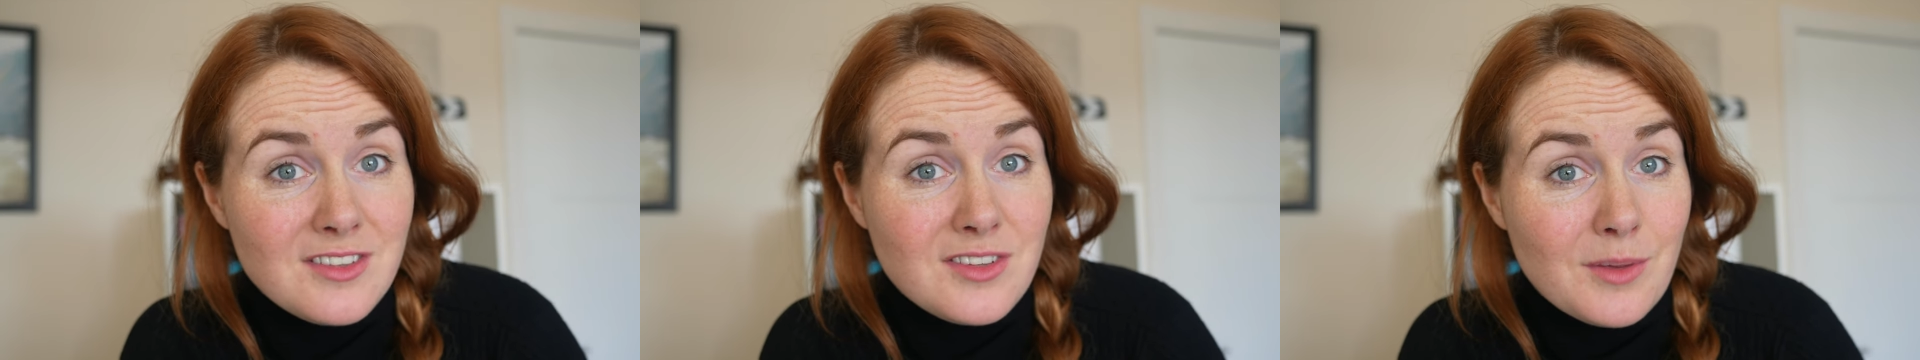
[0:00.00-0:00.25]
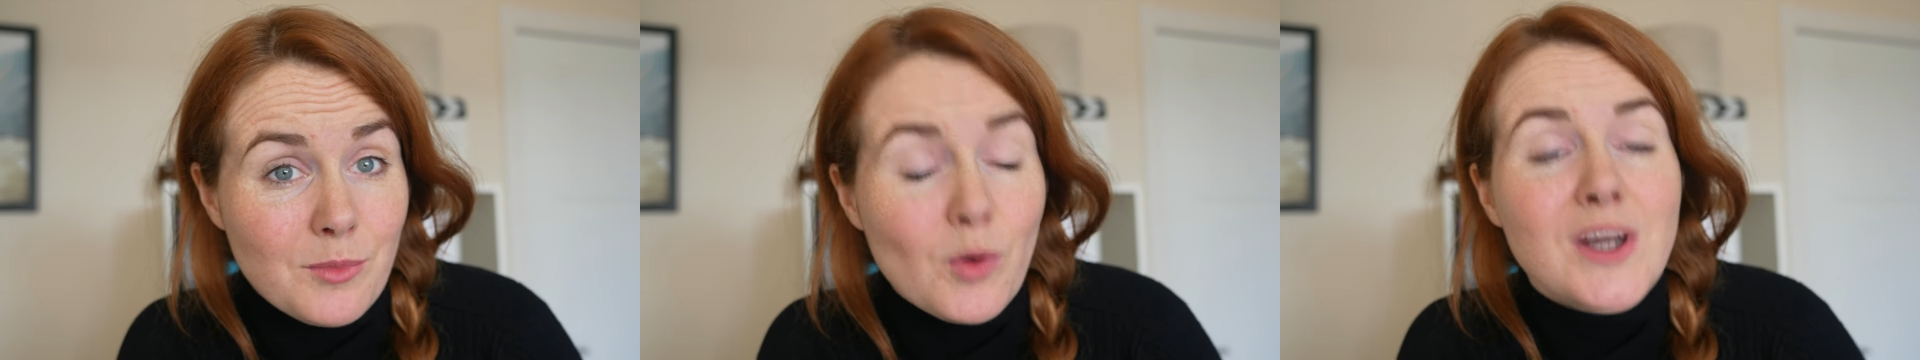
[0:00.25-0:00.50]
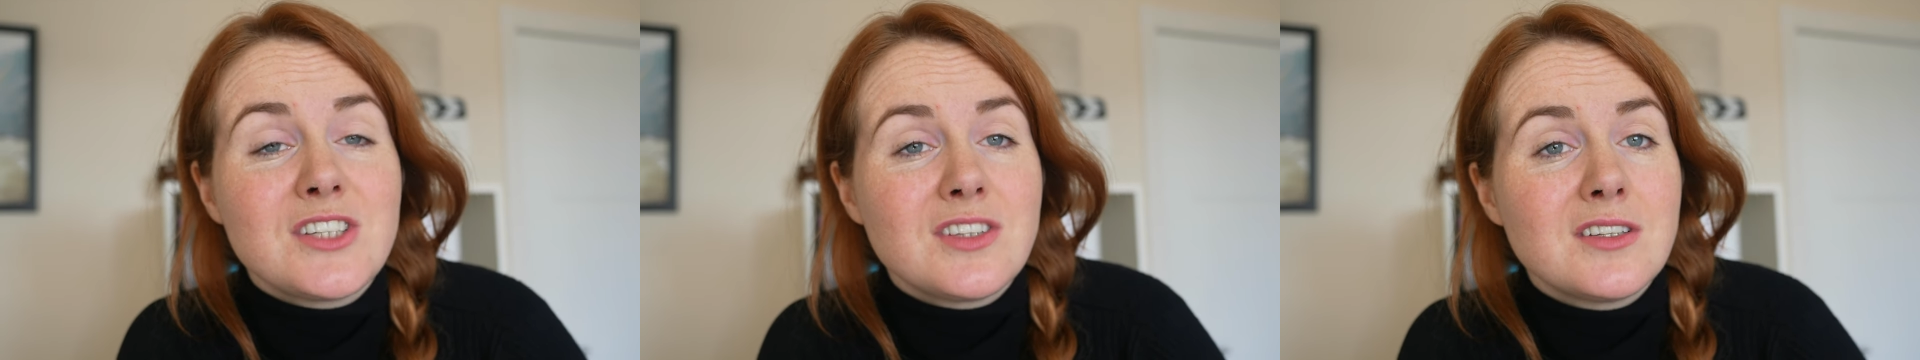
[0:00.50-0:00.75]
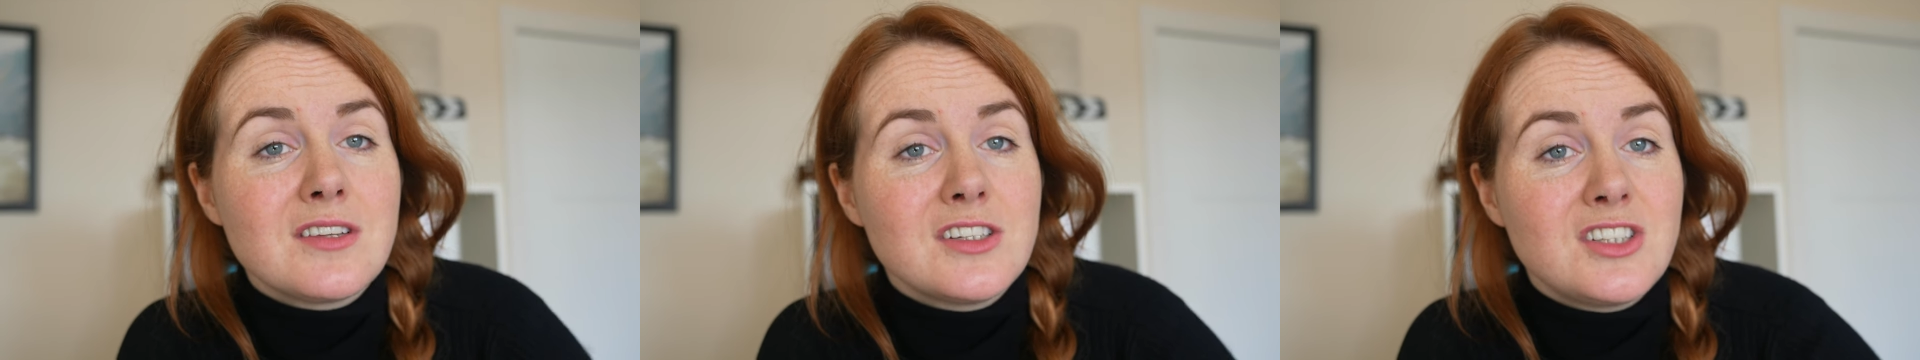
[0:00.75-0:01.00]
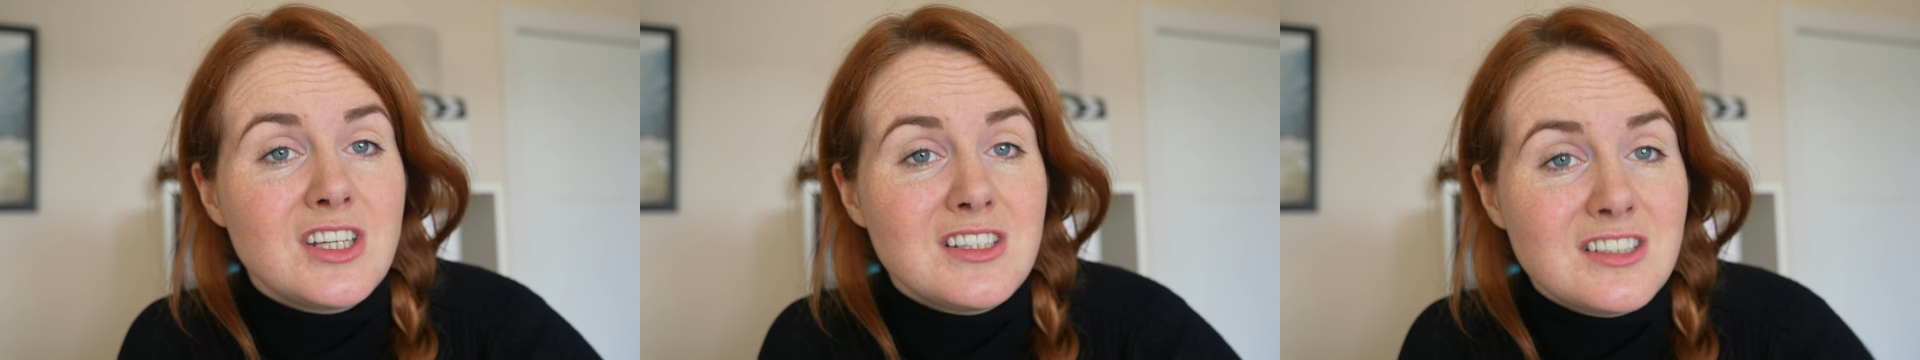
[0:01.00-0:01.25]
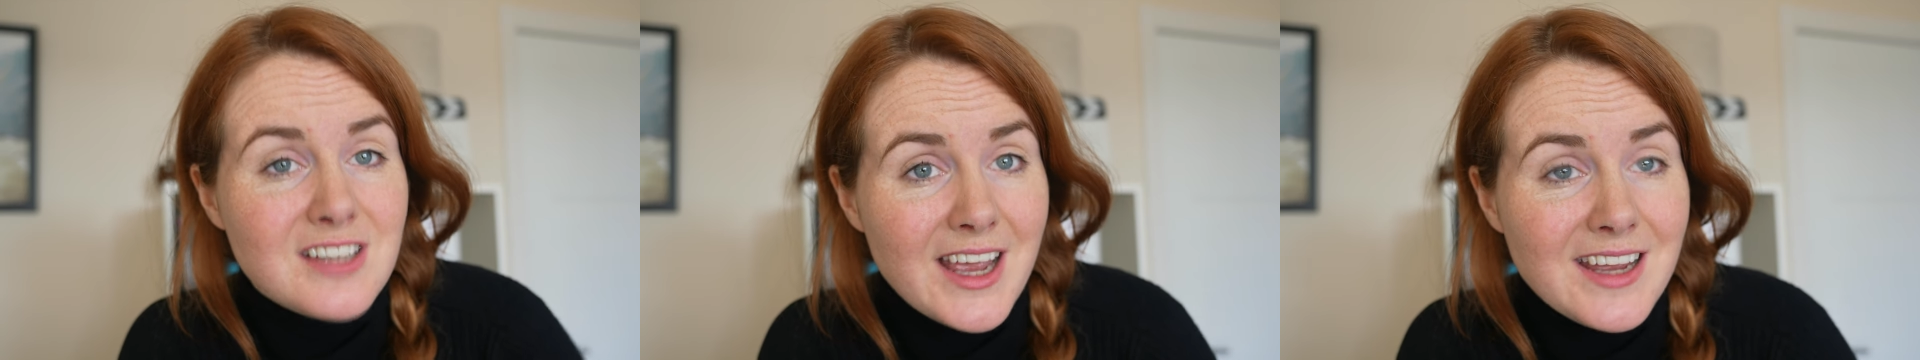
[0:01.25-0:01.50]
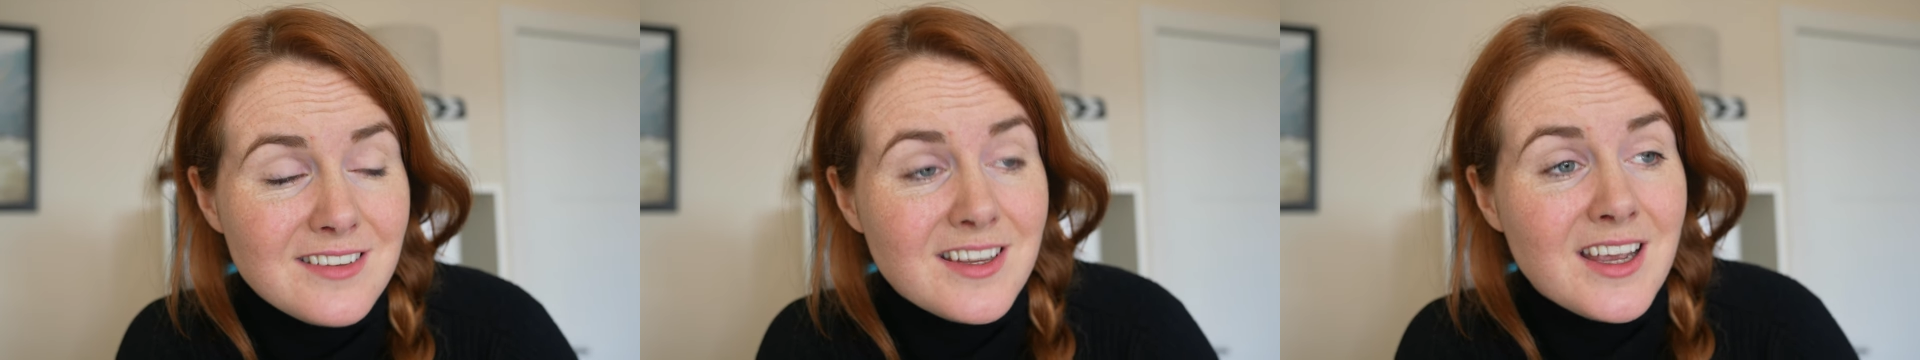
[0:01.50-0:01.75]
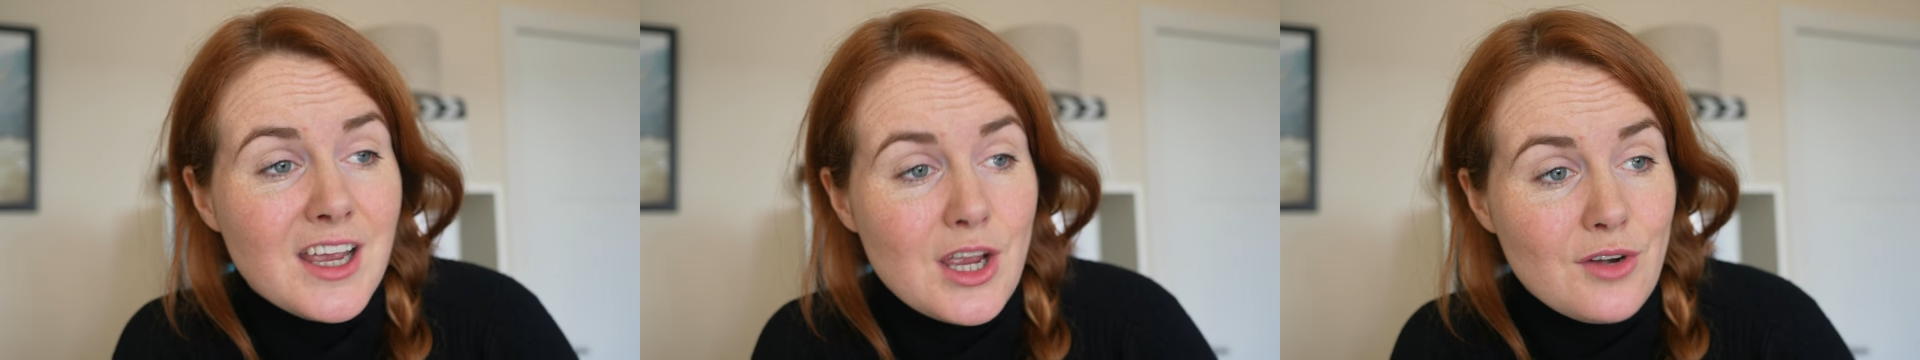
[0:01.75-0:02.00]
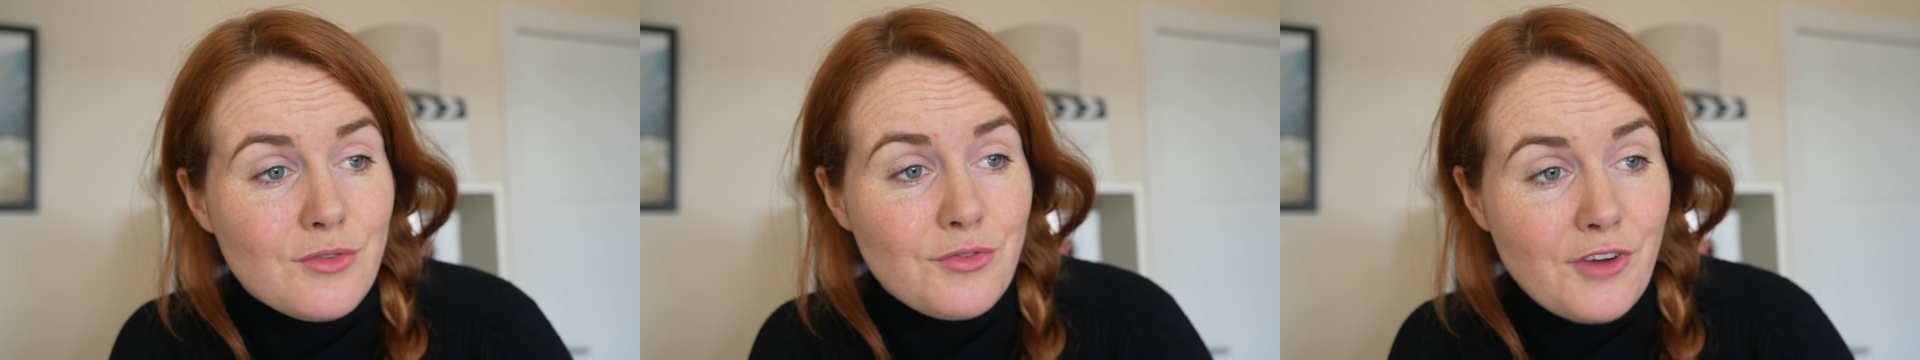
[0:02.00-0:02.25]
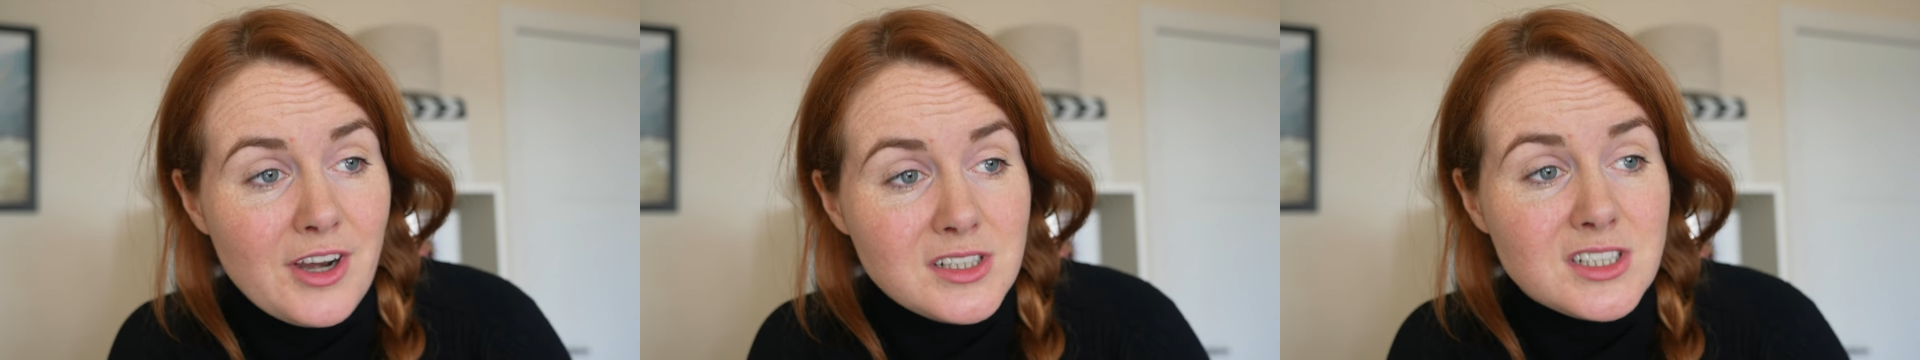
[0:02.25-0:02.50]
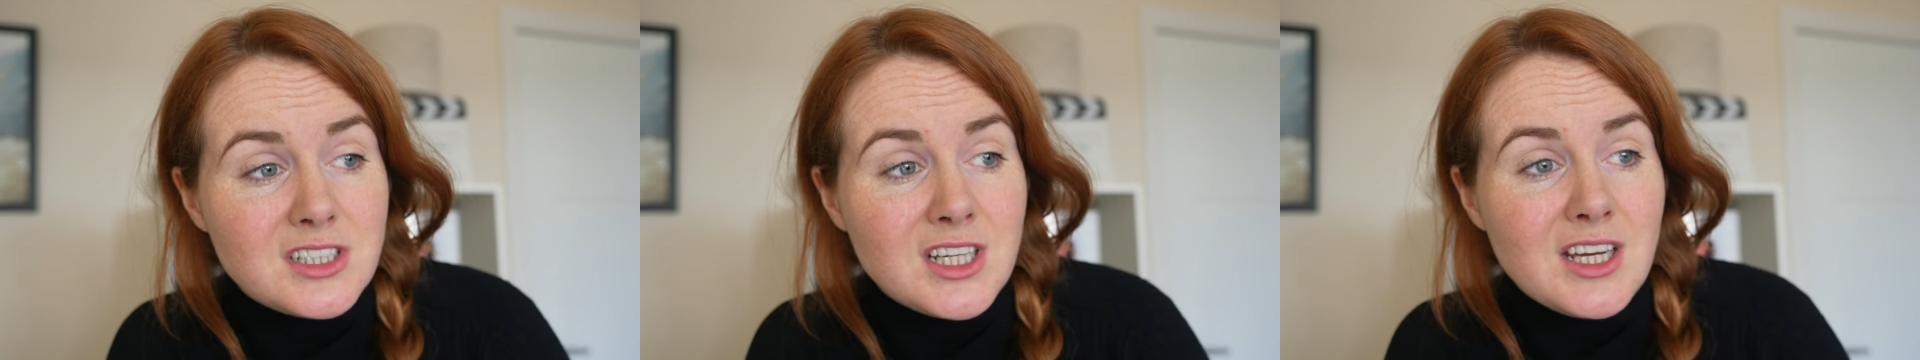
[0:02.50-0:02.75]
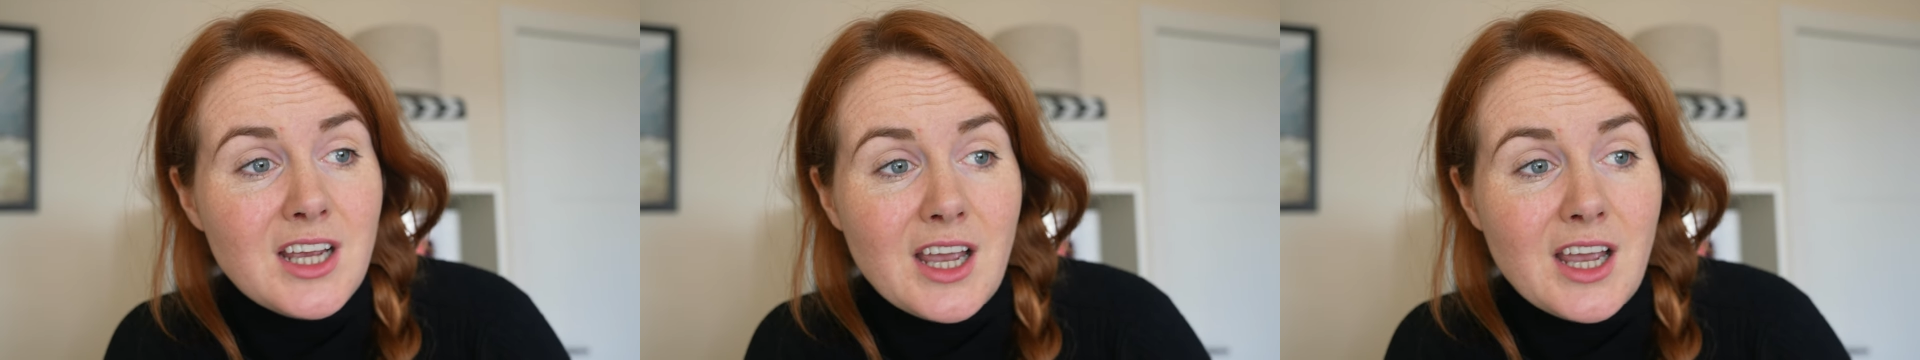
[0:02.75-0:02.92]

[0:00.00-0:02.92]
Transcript: some questions that she'd set in French